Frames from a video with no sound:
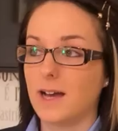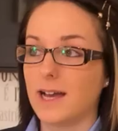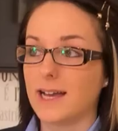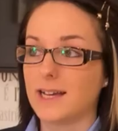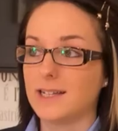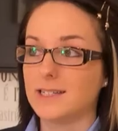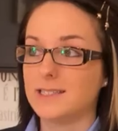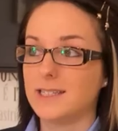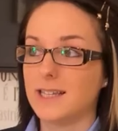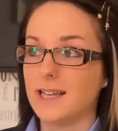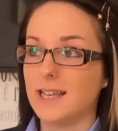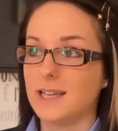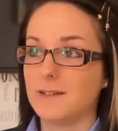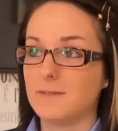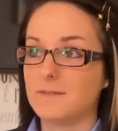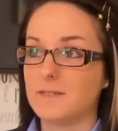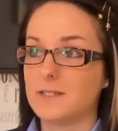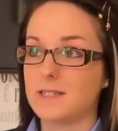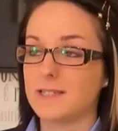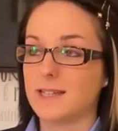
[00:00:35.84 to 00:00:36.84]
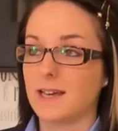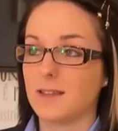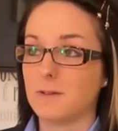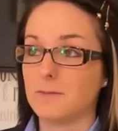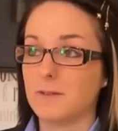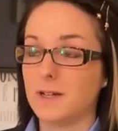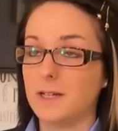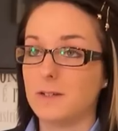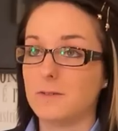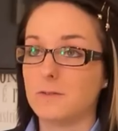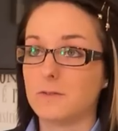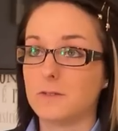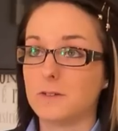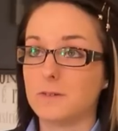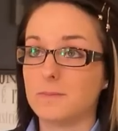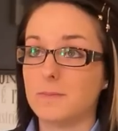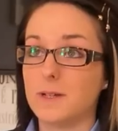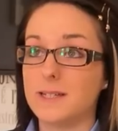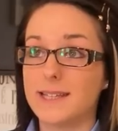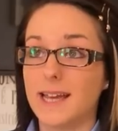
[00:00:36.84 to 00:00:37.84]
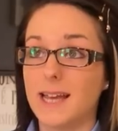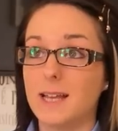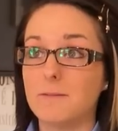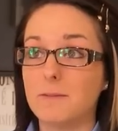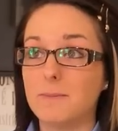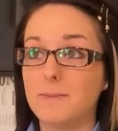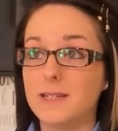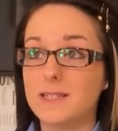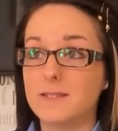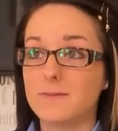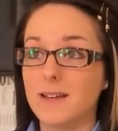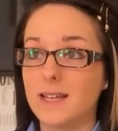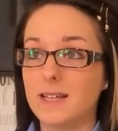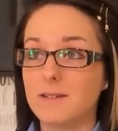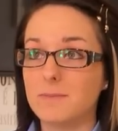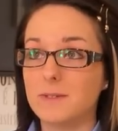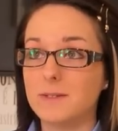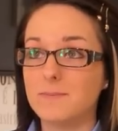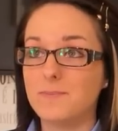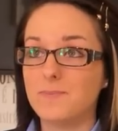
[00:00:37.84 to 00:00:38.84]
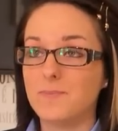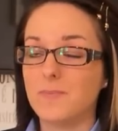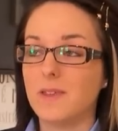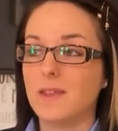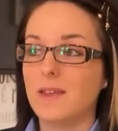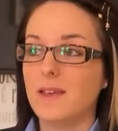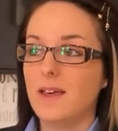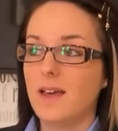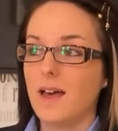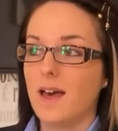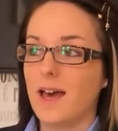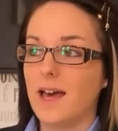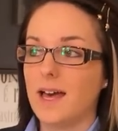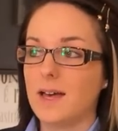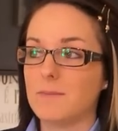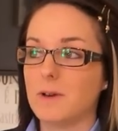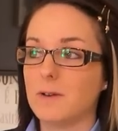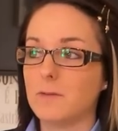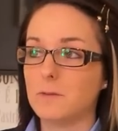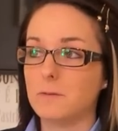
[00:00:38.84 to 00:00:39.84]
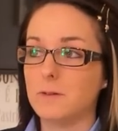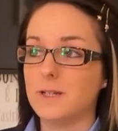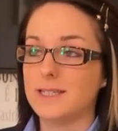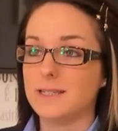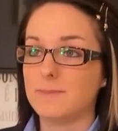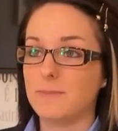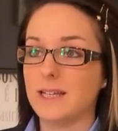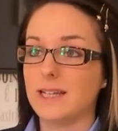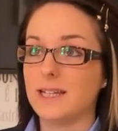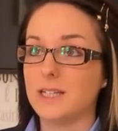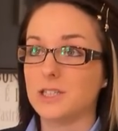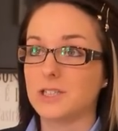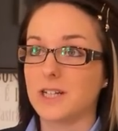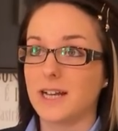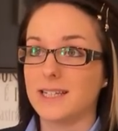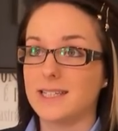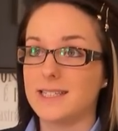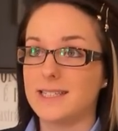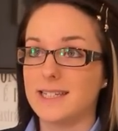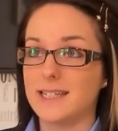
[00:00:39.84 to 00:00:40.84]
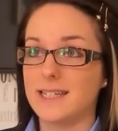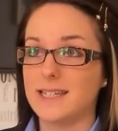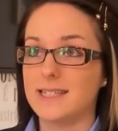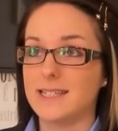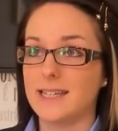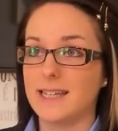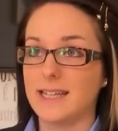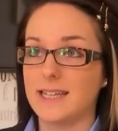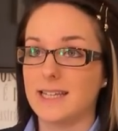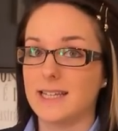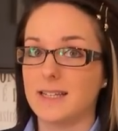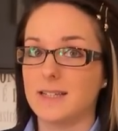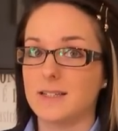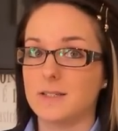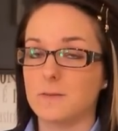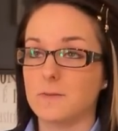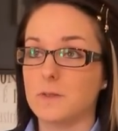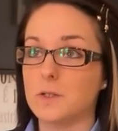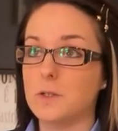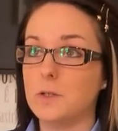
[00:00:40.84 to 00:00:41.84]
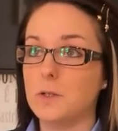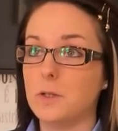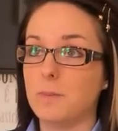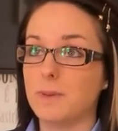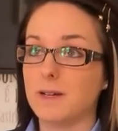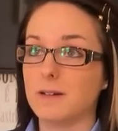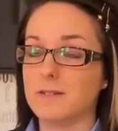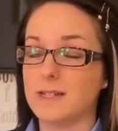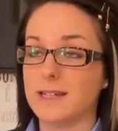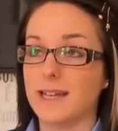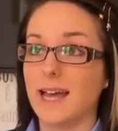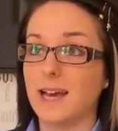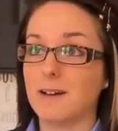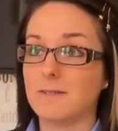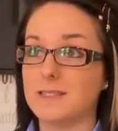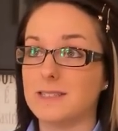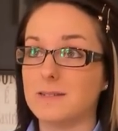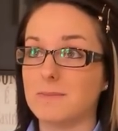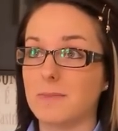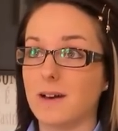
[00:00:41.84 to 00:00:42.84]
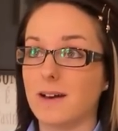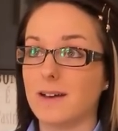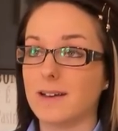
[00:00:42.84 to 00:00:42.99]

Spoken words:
I actually lived down the road from a Taylor Wimpey development. I've always been interested in sort of the new build and housing